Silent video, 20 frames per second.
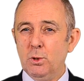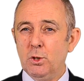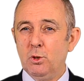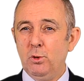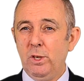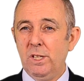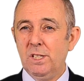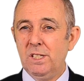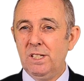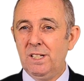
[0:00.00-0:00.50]

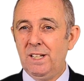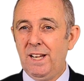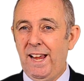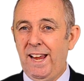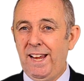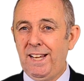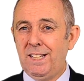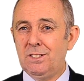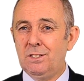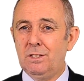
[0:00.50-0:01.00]
stress and
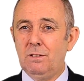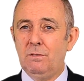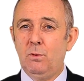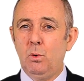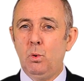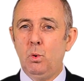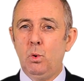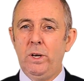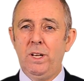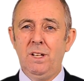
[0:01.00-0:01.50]
angst
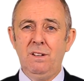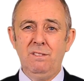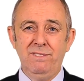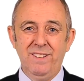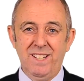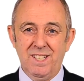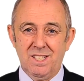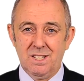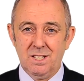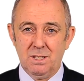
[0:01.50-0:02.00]
for
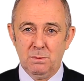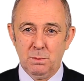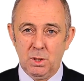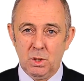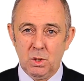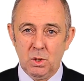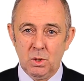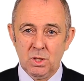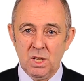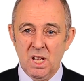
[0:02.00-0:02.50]
investors,
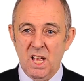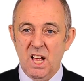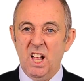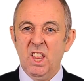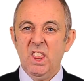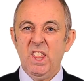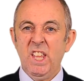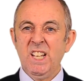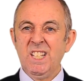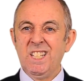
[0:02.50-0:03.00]
because
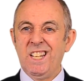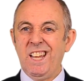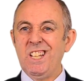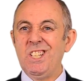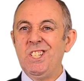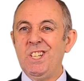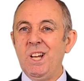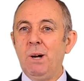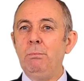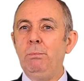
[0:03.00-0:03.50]
things
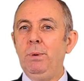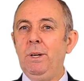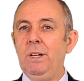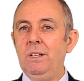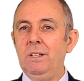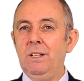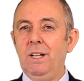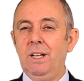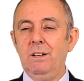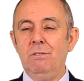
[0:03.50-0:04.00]
get jumpy,
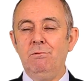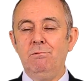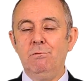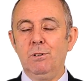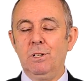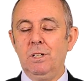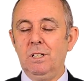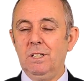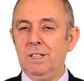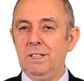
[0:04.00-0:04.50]
and
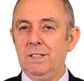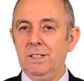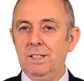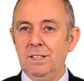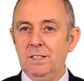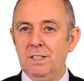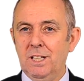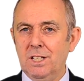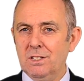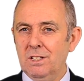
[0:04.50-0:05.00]
really
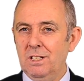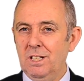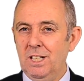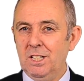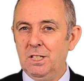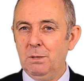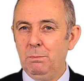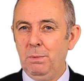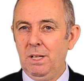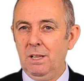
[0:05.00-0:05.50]
it doesn't
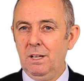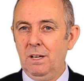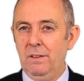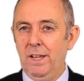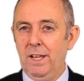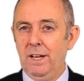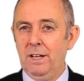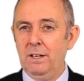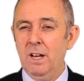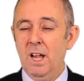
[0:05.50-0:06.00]
need to be like
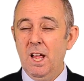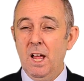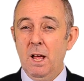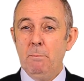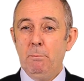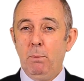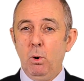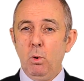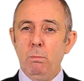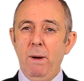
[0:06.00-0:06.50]
that. And
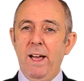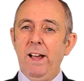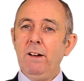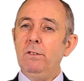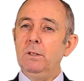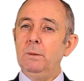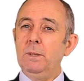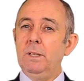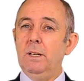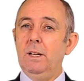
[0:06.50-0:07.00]
pull back
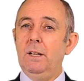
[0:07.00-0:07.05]
from it.